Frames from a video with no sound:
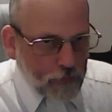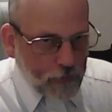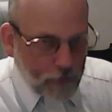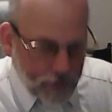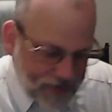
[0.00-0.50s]

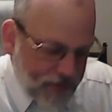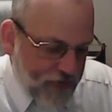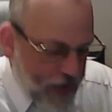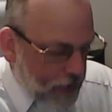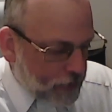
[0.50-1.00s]

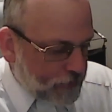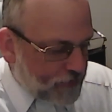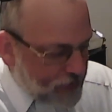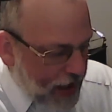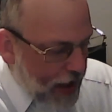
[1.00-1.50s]
Severe,
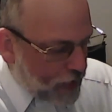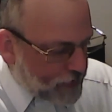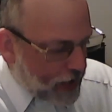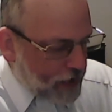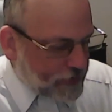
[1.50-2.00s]
very,
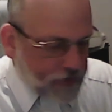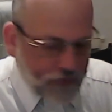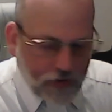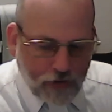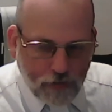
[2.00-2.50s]
very
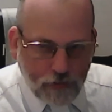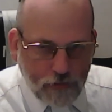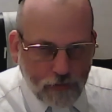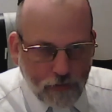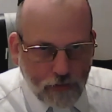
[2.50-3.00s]
severe.
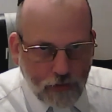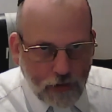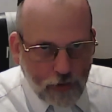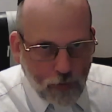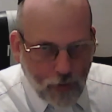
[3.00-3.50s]

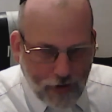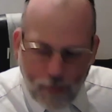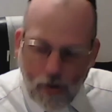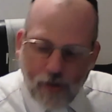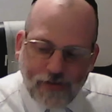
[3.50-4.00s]
One of the
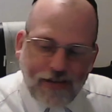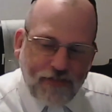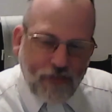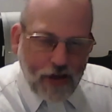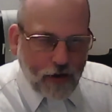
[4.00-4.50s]
most
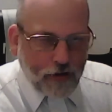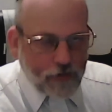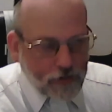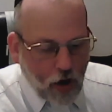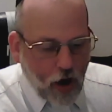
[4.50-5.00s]
severe
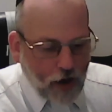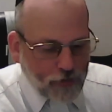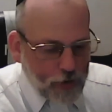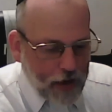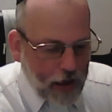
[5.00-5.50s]
laws
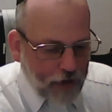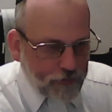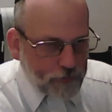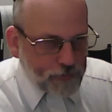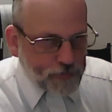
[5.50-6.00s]
we have.
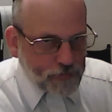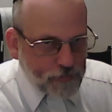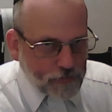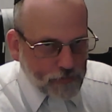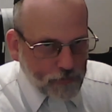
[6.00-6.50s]

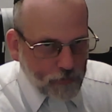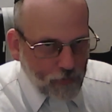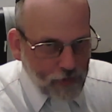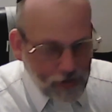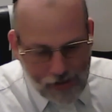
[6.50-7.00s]

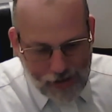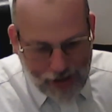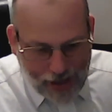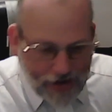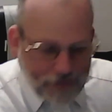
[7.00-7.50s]

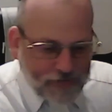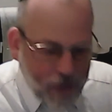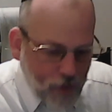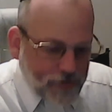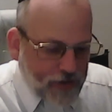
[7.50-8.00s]
And it's
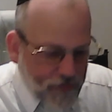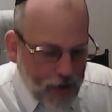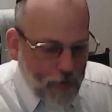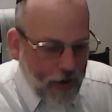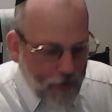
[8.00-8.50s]
so severe,
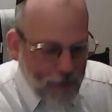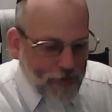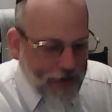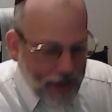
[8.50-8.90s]
my Rebbe